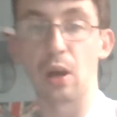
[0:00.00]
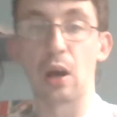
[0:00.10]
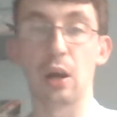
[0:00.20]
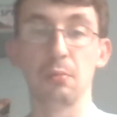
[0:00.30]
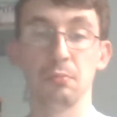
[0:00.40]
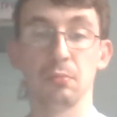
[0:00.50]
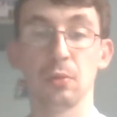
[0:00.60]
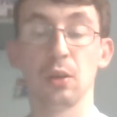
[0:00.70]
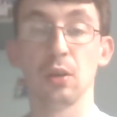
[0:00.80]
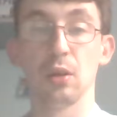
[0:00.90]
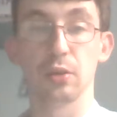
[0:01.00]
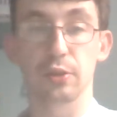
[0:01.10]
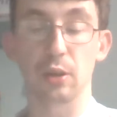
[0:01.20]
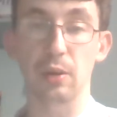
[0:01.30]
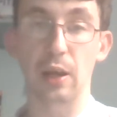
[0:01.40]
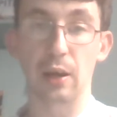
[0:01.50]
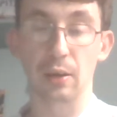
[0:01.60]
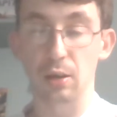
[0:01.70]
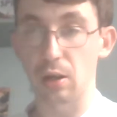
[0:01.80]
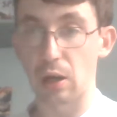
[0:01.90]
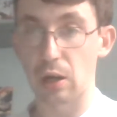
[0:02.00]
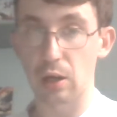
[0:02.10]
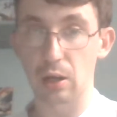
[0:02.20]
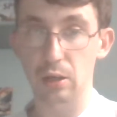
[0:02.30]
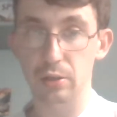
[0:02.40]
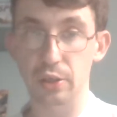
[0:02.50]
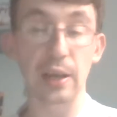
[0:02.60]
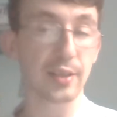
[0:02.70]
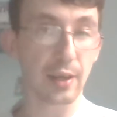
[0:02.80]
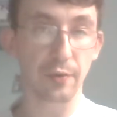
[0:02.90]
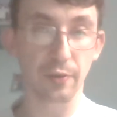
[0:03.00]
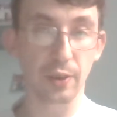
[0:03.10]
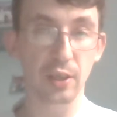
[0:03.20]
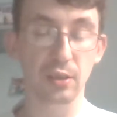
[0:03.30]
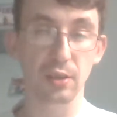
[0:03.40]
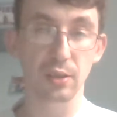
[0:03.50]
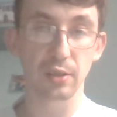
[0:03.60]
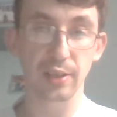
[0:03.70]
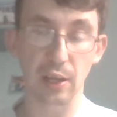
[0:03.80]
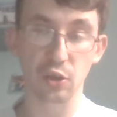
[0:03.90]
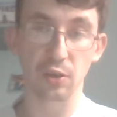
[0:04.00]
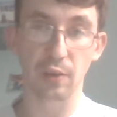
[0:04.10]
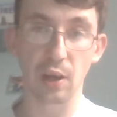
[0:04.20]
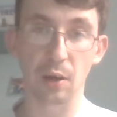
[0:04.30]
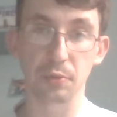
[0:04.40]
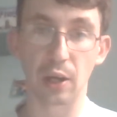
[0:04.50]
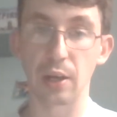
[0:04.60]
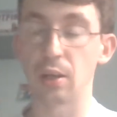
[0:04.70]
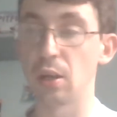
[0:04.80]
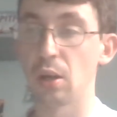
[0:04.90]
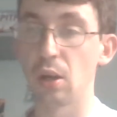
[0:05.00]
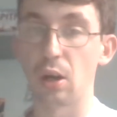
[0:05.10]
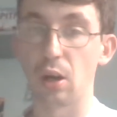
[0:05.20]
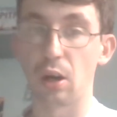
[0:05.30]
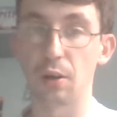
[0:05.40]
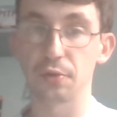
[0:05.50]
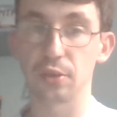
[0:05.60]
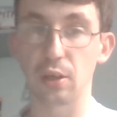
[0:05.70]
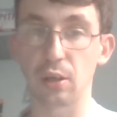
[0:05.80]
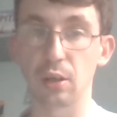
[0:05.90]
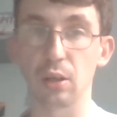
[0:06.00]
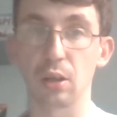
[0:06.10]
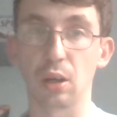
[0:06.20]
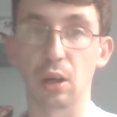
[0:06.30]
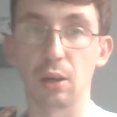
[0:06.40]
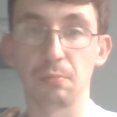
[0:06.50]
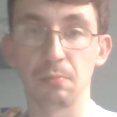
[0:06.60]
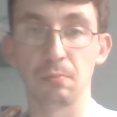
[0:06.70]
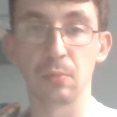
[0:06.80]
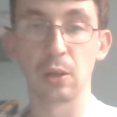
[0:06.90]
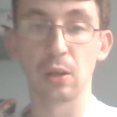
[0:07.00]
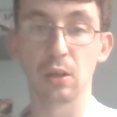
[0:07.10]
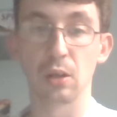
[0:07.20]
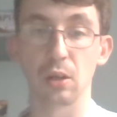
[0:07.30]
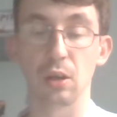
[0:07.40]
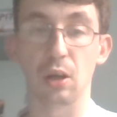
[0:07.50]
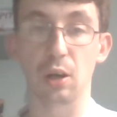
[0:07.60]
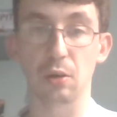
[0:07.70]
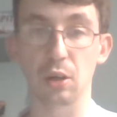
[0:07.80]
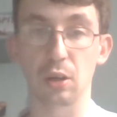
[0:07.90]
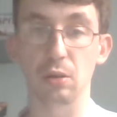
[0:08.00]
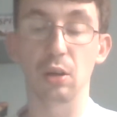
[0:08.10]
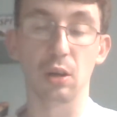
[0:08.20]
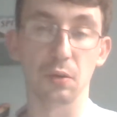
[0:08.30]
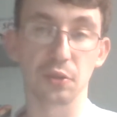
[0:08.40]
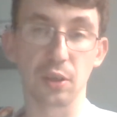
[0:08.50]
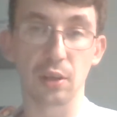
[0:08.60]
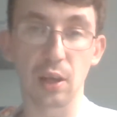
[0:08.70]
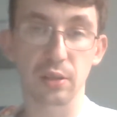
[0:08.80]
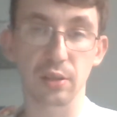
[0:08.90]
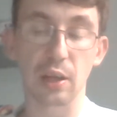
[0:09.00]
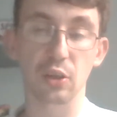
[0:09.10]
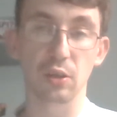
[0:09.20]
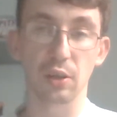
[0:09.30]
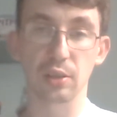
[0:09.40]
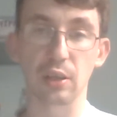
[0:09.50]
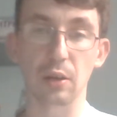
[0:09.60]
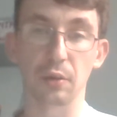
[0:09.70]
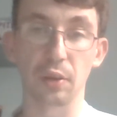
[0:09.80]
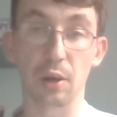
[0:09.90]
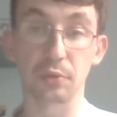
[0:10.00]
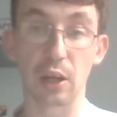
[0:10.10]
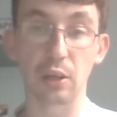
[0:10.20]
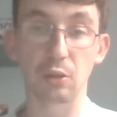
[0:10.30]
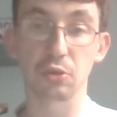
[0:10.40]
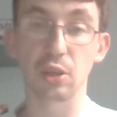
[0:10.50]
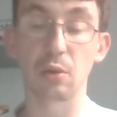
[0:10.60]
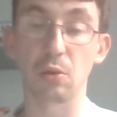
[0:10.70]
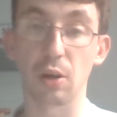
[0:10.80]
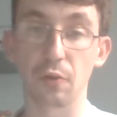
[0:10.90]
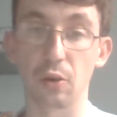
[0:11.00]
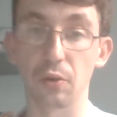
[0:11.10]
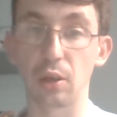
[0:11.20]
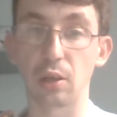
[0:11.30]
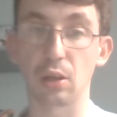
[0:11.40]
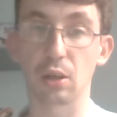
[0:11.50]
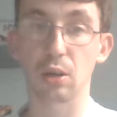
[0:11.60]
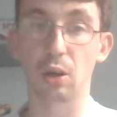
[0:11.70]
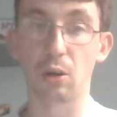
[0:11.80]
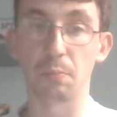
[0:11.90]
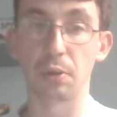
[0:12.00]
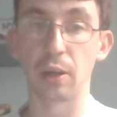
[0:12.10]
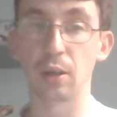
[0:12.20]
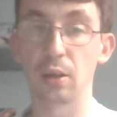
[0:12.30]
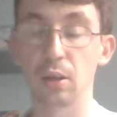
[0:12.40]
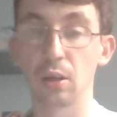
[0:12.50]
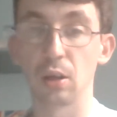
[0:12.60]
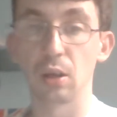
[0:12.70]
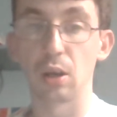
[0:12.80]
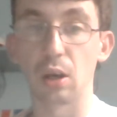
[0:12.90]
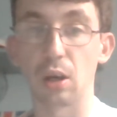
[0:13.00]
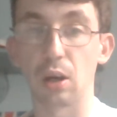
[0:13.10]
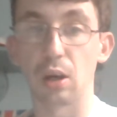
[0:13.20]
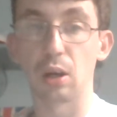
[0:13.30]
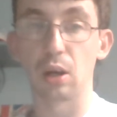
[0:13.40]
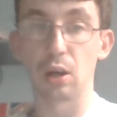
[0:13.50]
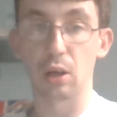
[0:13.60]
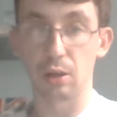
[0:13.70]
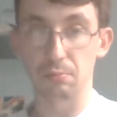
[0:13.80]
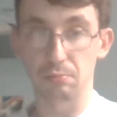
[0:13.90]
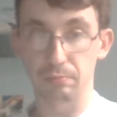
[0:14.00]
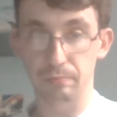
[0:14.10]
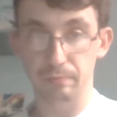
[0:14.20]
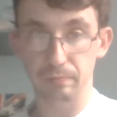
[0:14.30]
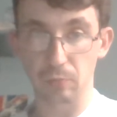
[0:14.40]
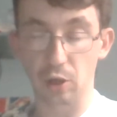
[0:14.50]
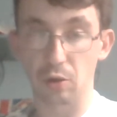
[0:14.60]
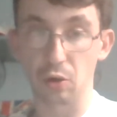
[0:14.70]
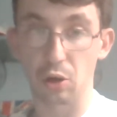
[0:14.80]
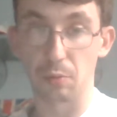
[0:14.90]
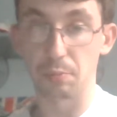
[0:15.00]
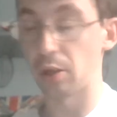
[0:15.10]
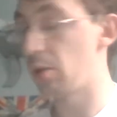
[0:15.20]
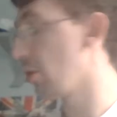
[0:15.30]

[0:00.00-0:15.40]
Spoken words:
So yeah, so that's it for this section of the update. Obviously, I'm gonna obviously the next section of this of the update you'll see when I've got the cockpit, when I've got the cockpit